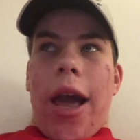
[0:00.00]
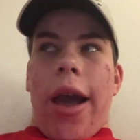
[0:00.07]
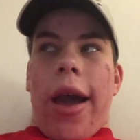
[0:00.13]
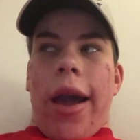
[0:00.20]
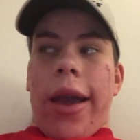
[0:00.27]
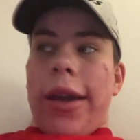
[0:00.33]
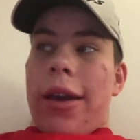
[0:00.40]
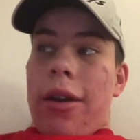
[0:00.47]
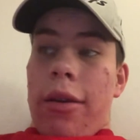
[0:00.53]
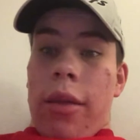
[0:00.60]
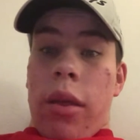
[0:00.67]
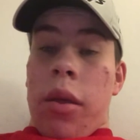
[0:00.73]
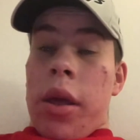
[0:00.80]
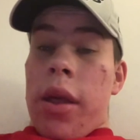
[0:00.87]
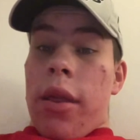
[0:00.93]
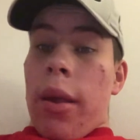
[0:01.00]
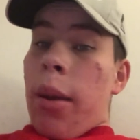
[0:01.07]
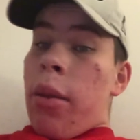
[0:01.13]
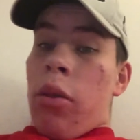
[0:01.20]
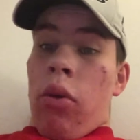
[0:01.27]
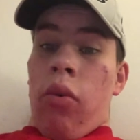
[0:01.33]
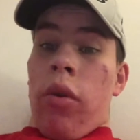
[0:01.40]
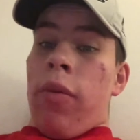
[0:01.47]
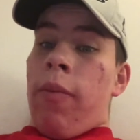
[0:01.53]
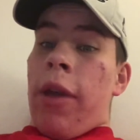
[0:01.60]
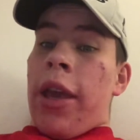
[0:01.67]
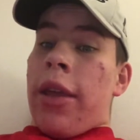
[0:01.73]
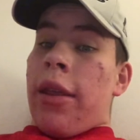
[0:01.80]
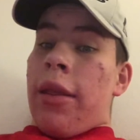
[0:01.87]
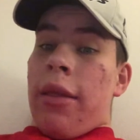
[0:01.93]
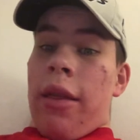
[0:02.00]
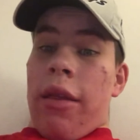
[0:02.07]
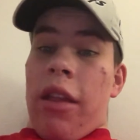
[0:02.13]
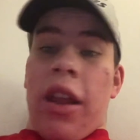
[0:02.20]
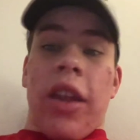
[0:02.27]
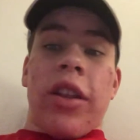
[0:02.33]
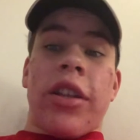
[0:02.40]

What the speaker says: I could see St. Louis making this a